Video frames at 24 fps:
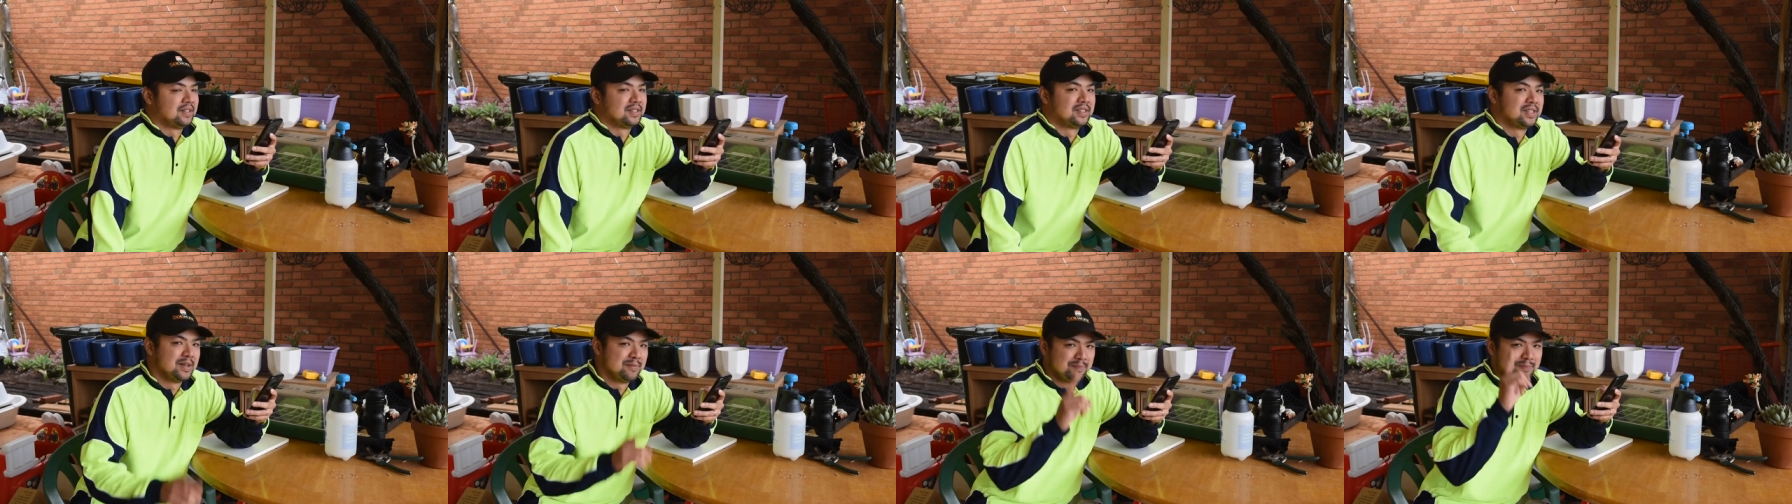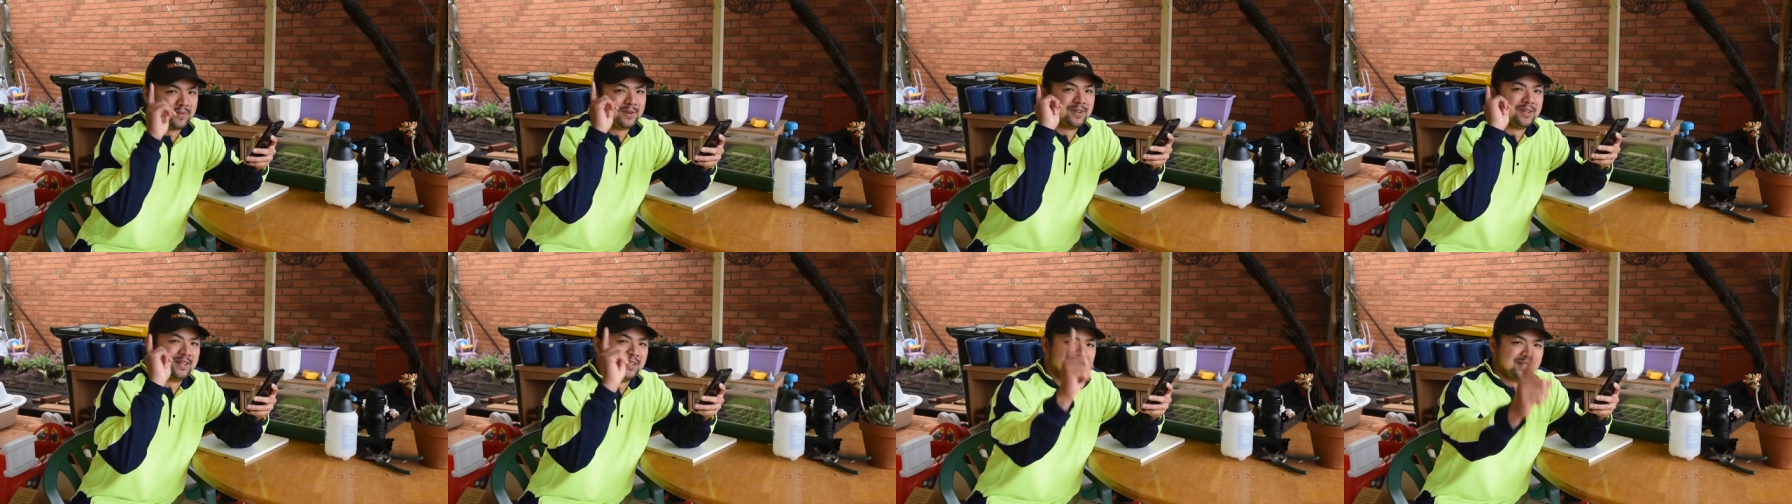
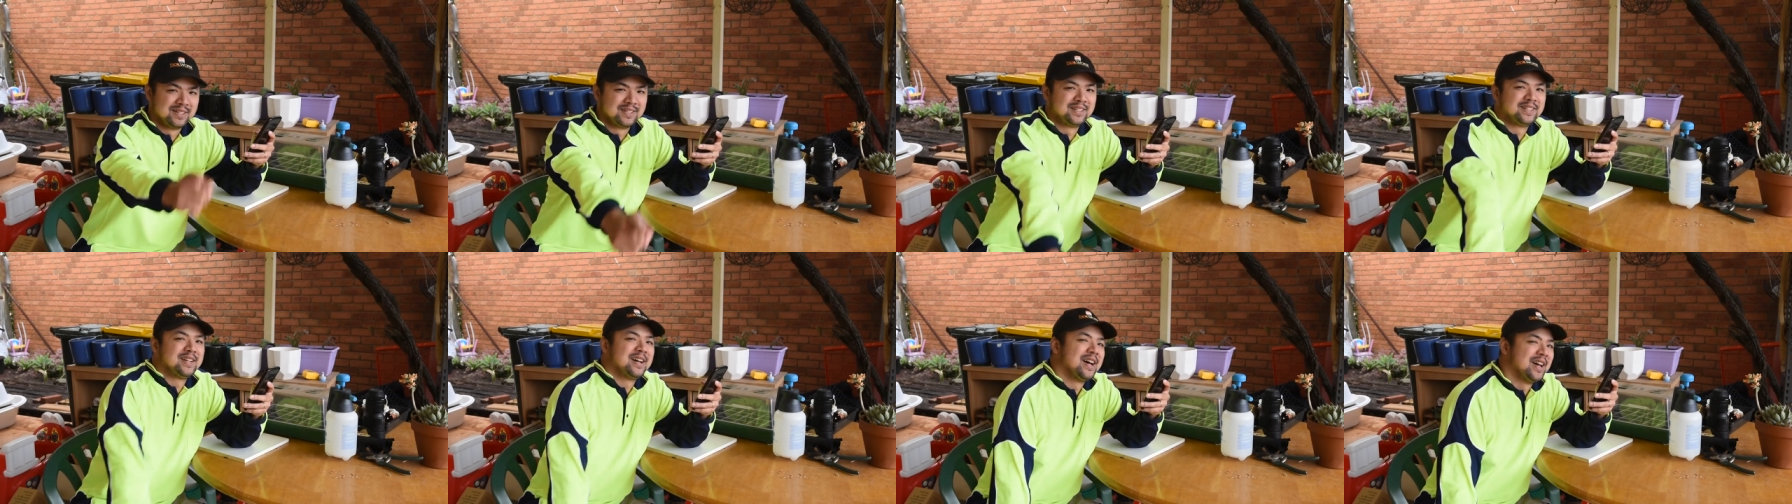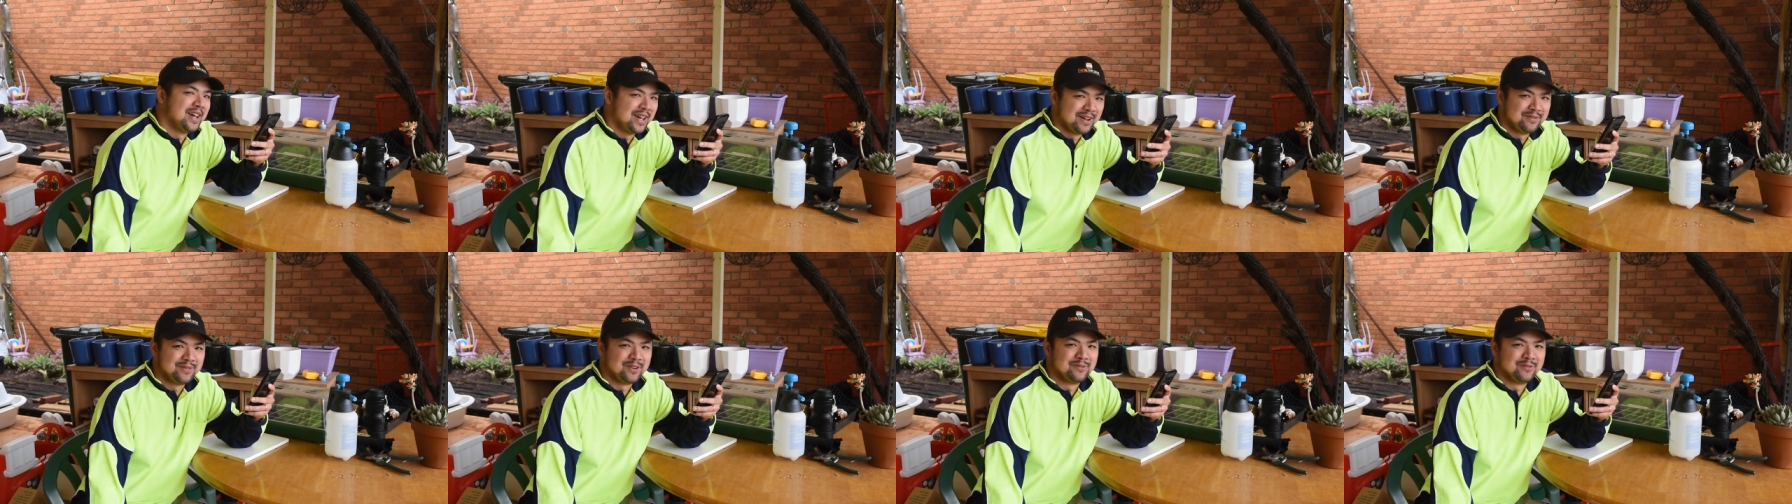Simple.
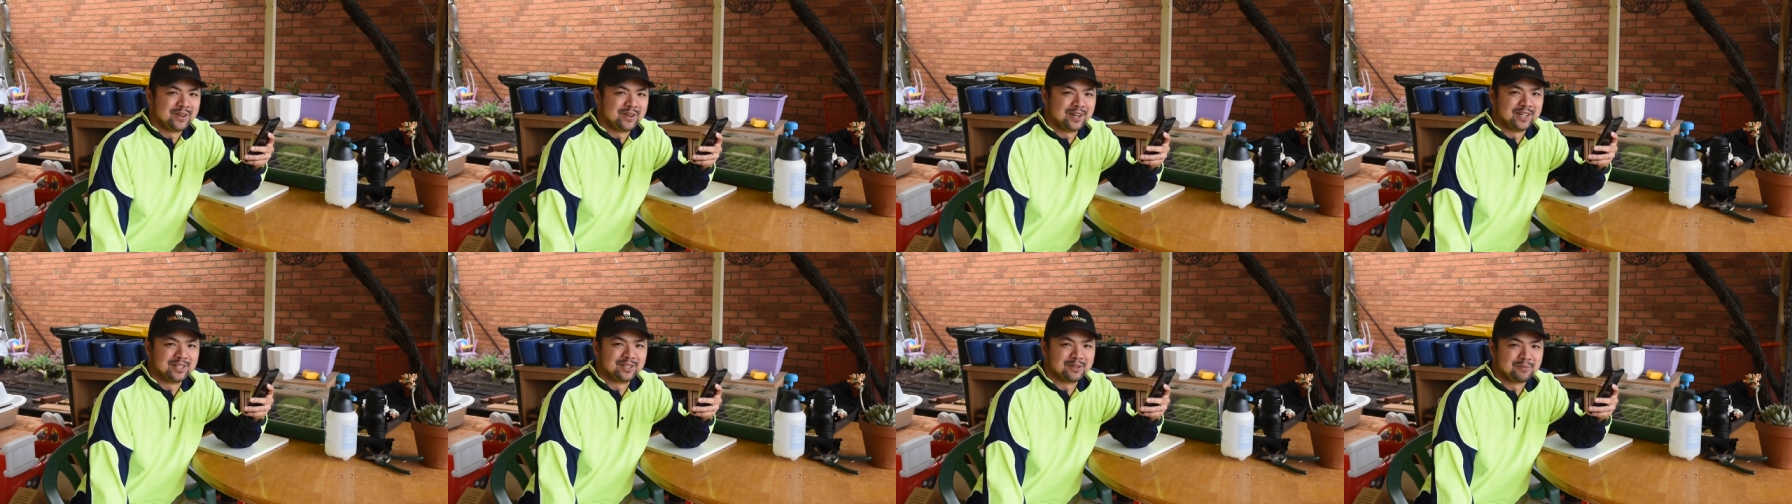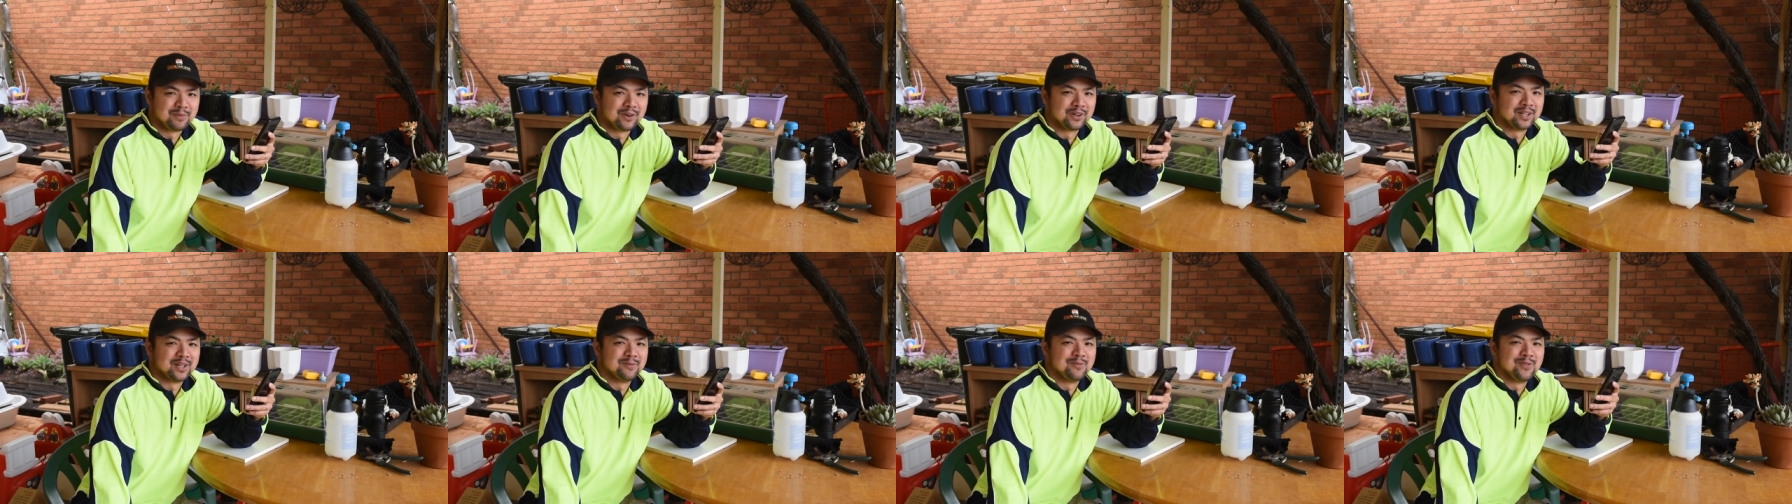I have a very
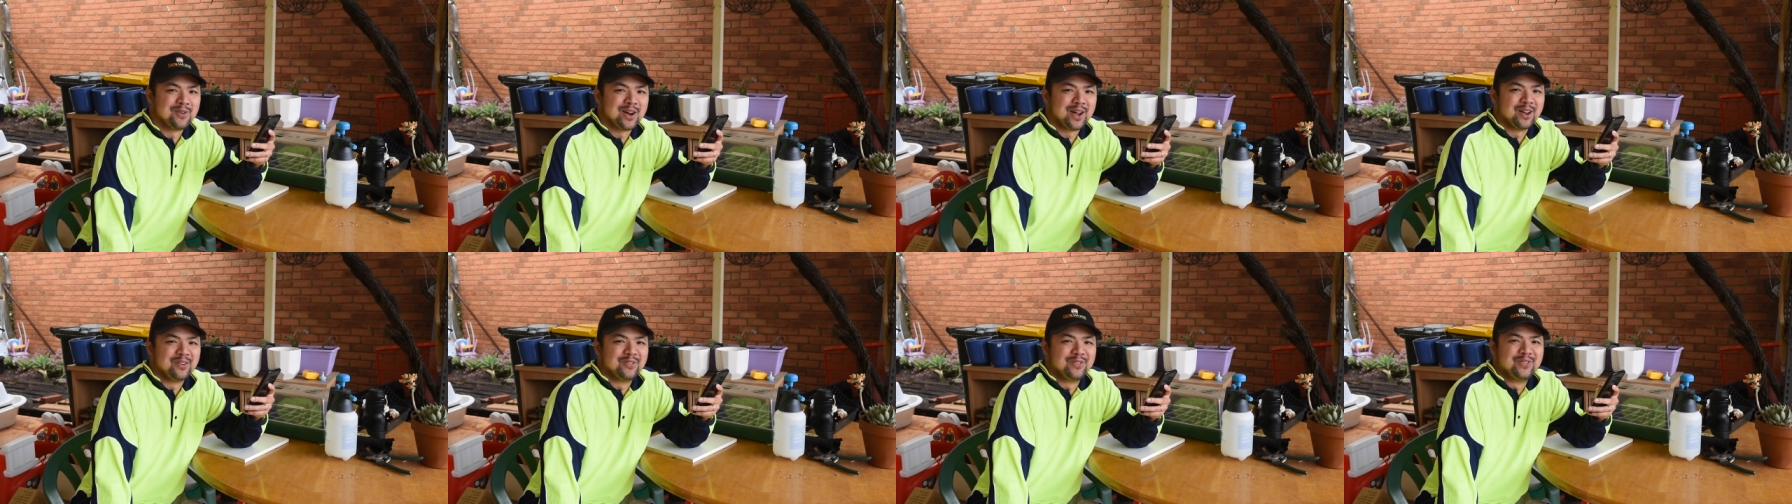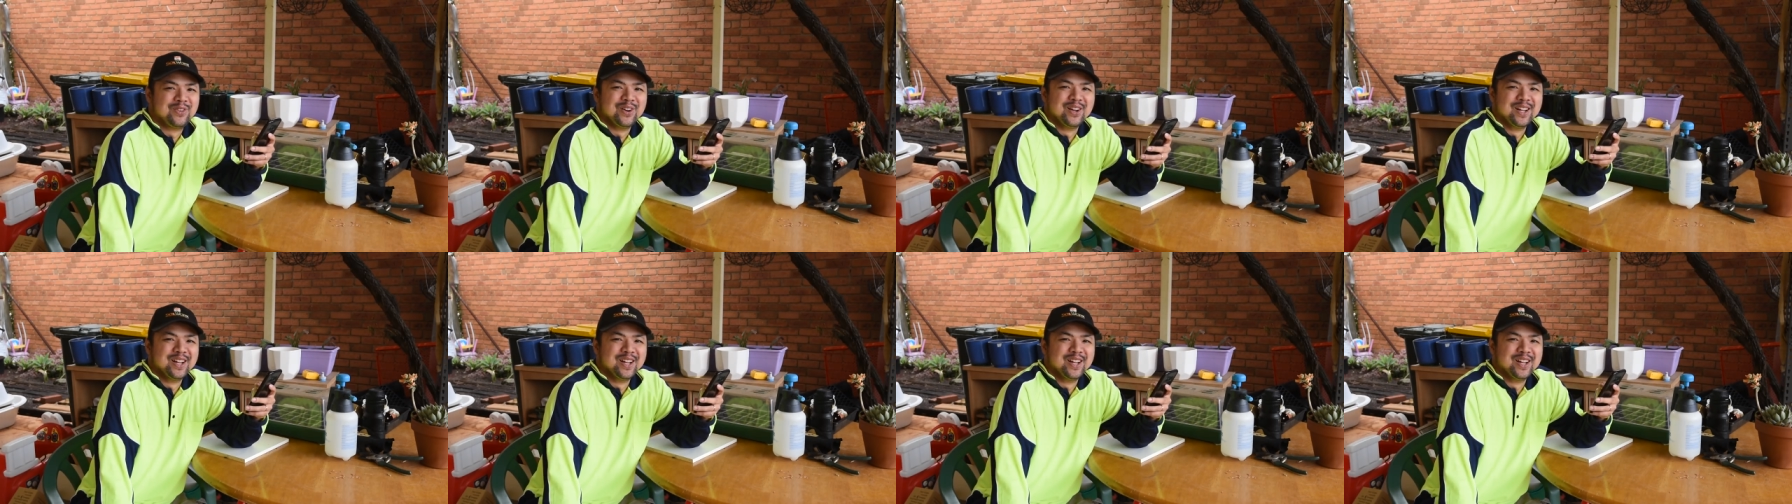supportive wife.